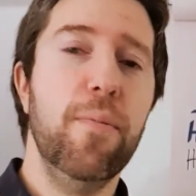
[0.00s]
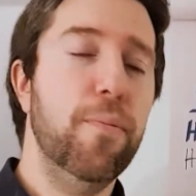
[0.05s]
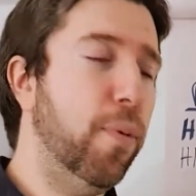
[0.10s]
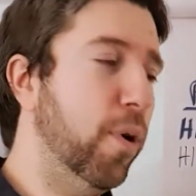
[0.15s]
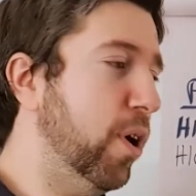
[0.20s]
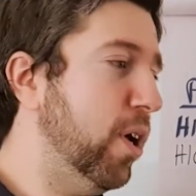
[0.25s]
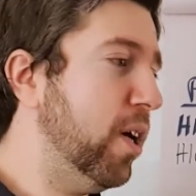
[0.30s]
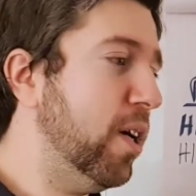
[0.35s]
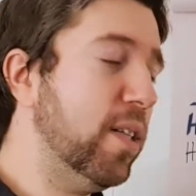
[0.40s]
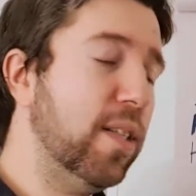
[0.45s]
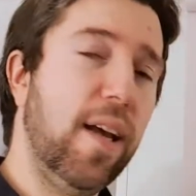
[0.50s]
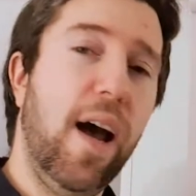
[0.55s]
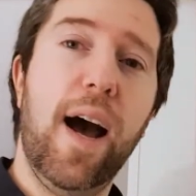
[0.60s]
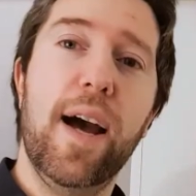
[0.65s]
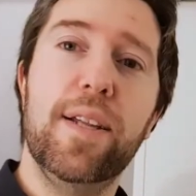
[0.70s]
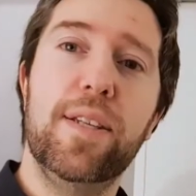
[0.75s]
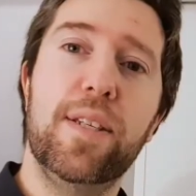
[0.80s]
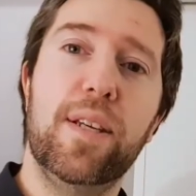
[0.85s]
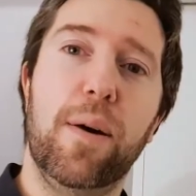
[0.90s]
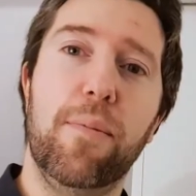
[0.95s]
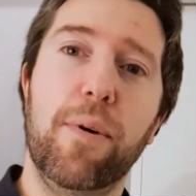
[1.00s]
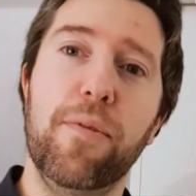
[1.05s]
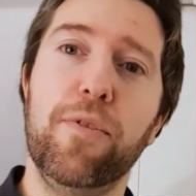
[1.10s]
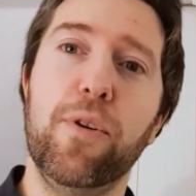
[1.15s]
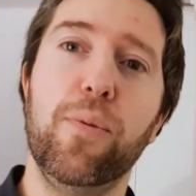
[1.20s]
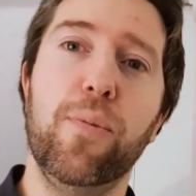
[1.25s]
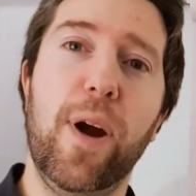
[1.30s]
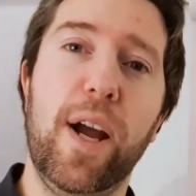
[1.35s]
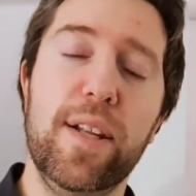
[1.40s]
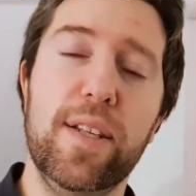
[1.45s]
putting aside some of
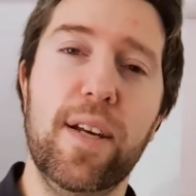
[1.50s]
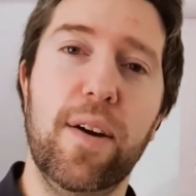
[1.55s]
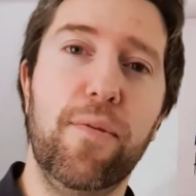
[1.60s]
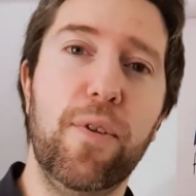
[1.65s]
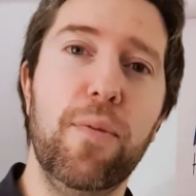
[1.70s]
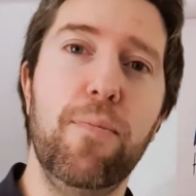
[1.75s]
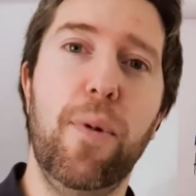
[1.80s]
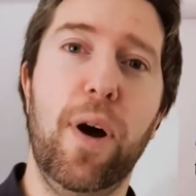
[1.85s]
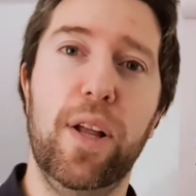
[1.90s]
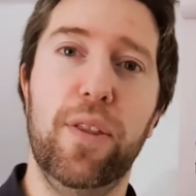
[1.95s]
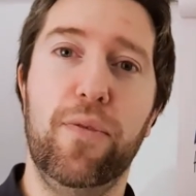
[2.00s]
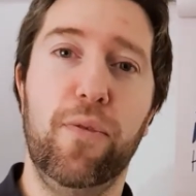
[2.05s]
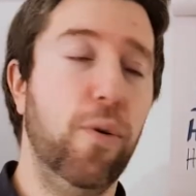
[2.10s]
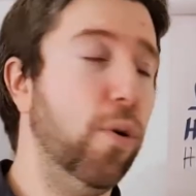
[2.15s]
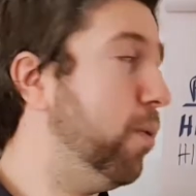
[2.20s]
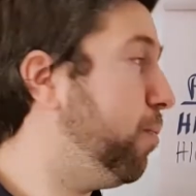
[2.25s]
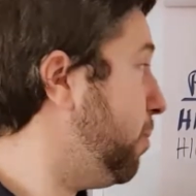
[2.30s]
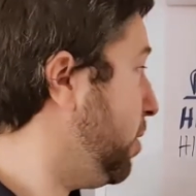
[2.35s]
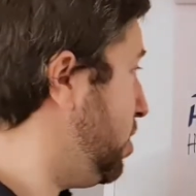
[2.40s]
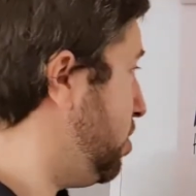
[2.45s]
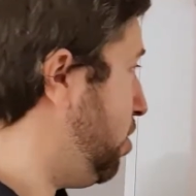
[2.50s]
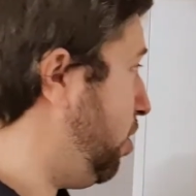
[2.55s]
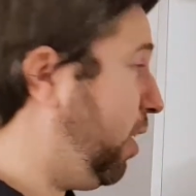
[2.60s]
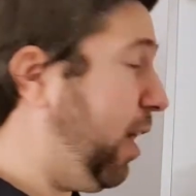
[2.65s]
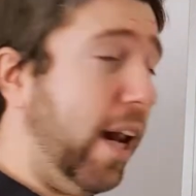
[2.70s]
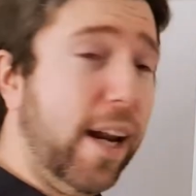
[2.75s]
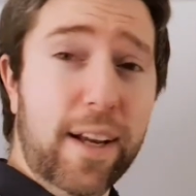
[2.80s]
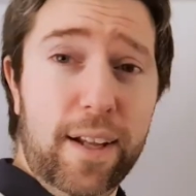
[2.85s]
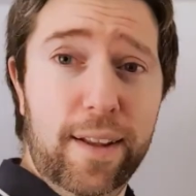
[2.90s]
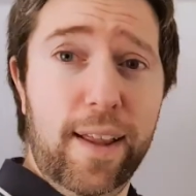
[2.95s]
your rent every month for it because you're
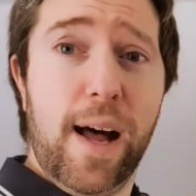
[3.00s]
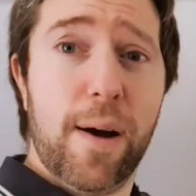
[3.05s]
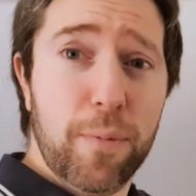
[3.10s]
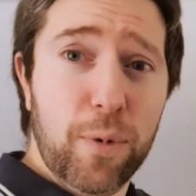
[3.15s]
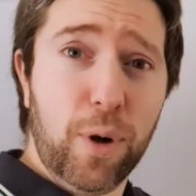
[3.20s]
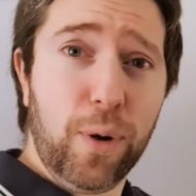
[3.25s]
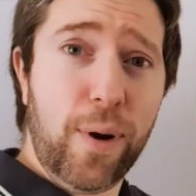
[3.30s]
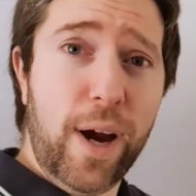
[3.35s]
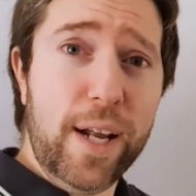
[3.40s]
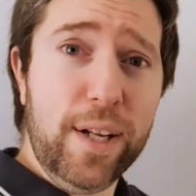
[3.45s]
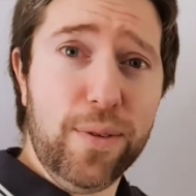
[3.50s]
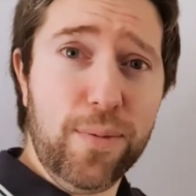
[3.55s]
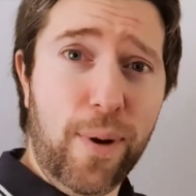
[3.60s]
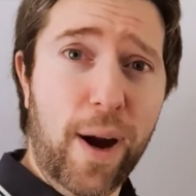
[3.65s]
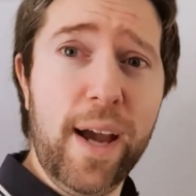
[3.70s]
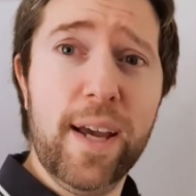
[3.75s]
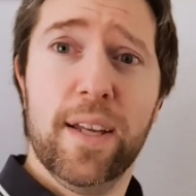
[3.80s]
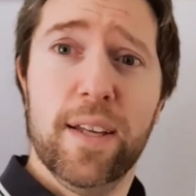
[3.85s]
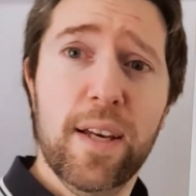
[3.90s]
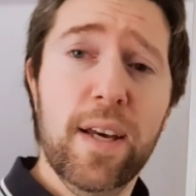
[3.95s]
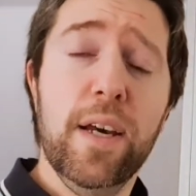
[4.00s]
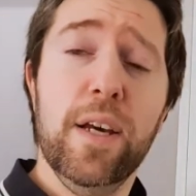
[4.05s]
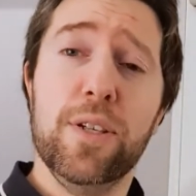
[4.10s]
getting a lot more rent, right?